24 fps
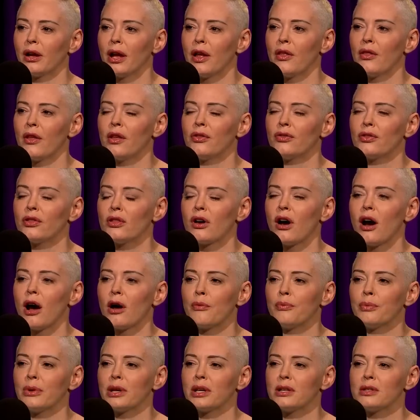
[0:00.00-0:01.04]
and and
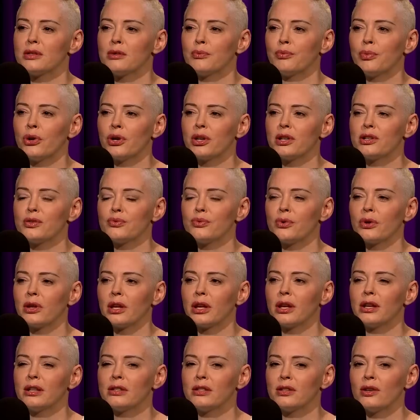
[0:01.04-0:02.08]
thought because the book is
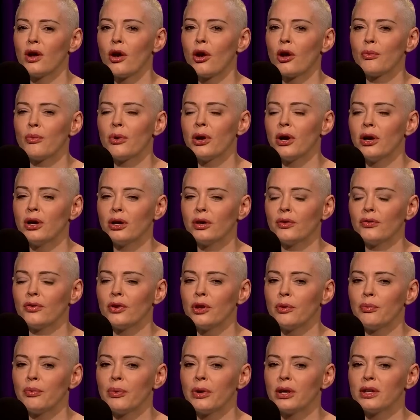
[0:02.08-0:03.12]
really it's an
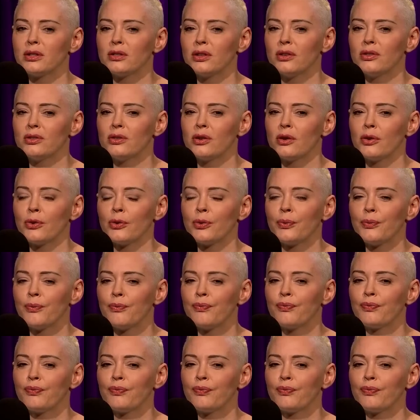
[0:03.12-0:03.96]
autobiography but it's also